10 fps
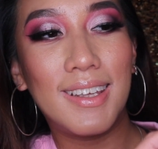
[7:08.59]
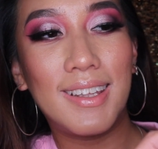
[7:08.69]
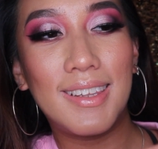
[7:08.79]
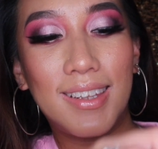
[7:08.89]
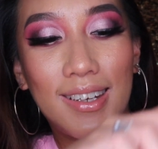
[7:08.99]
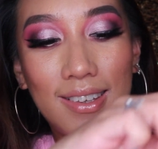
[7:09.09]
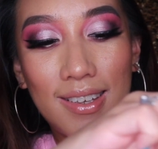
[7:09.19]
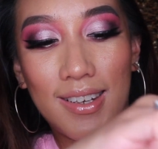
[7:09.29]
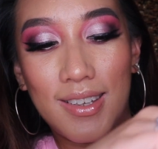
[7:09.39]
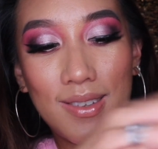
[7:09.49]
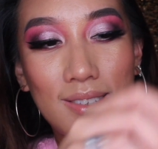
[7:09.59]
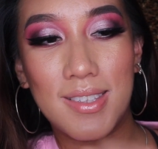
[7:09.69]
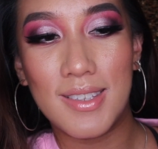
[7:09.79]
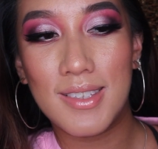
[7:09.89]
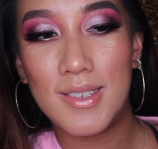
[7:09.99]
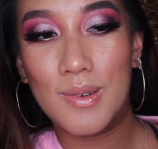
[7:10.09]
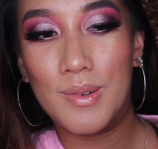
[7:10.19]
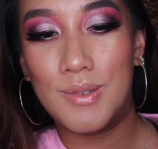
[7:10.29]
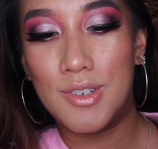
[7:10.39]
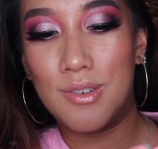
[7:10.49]
And then you can use this to
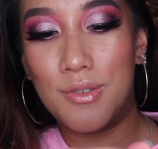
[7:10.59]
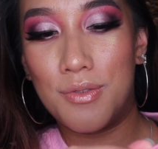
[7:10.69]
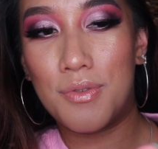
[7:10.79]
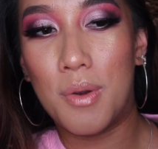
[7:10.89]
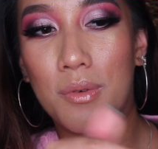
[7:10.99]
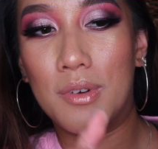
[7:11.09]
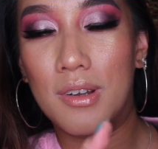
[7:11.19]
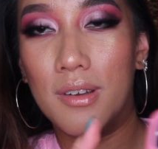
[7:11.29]
hold your phone.